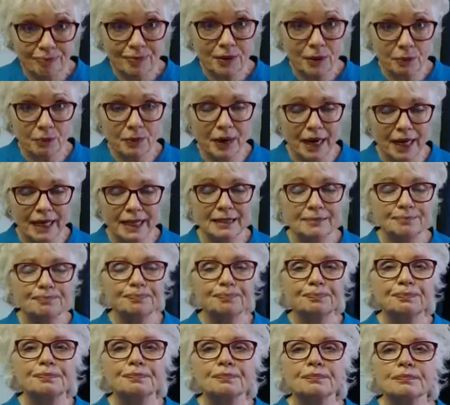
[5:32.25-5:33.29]
right?
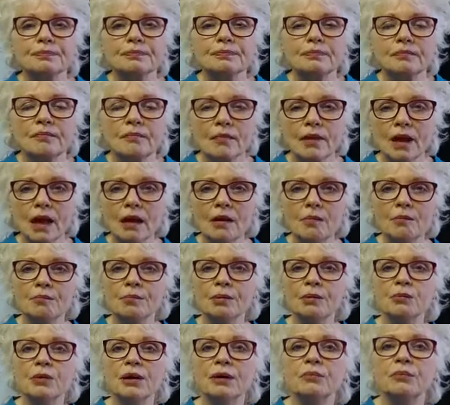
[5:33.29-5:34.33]

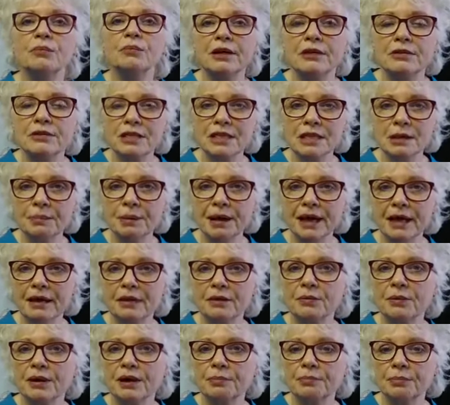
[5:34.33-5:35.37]
But when we use the
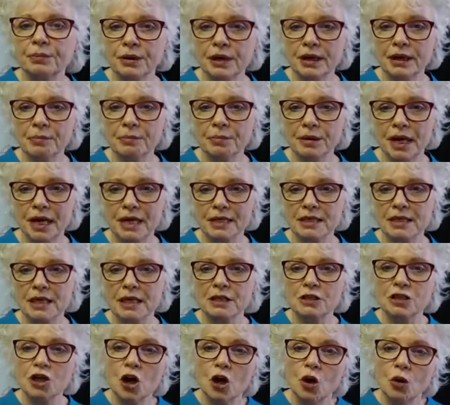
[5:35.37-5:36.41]
pathway prayer
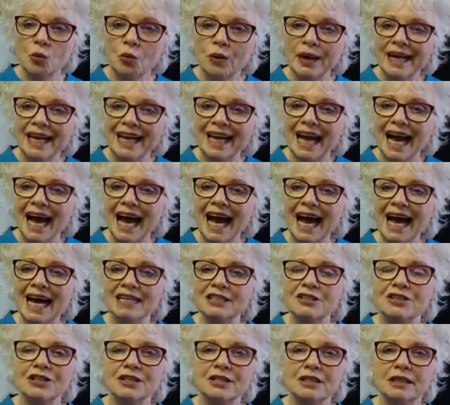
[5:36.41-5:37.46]
process, we
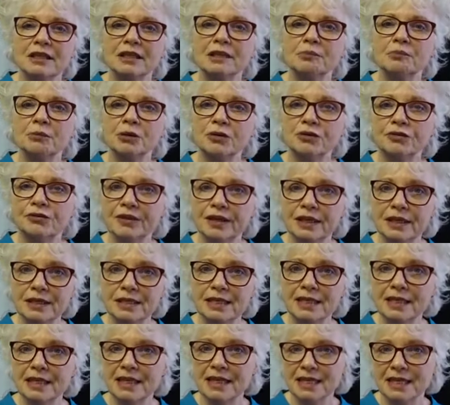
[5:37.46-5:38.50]
consciously move
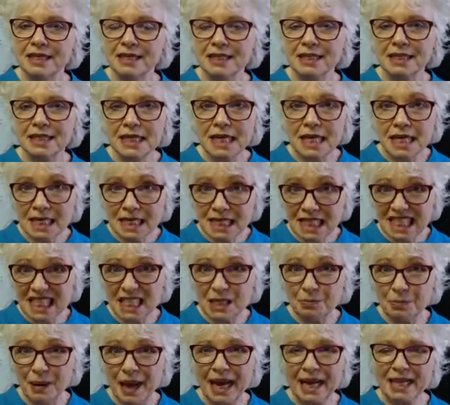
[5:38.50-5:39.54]
into this
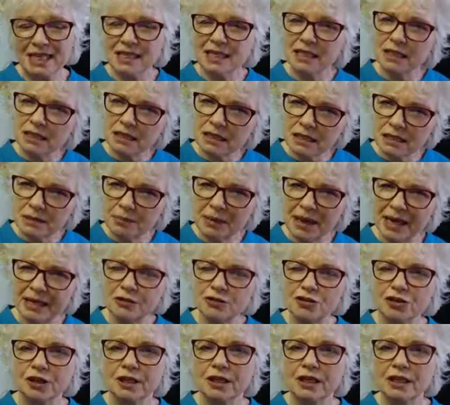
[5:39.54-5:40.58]
space. It's a
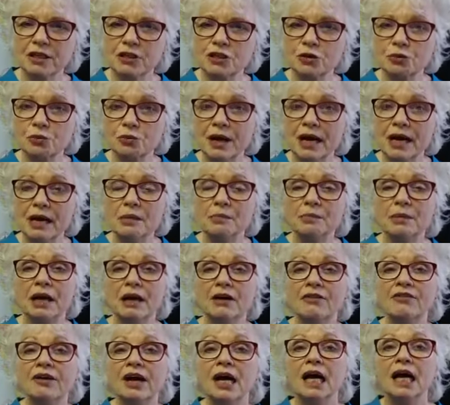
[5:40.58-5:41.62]
dimension, it's a realm
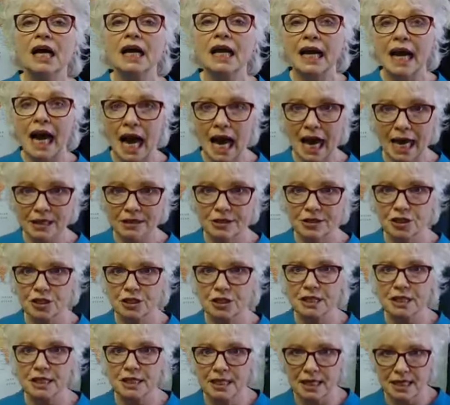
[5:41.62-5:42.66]
of
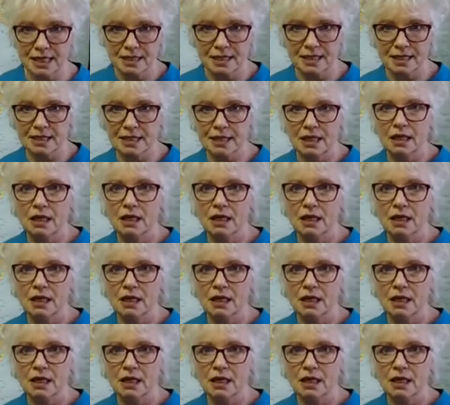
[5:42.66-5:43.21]
consciousness,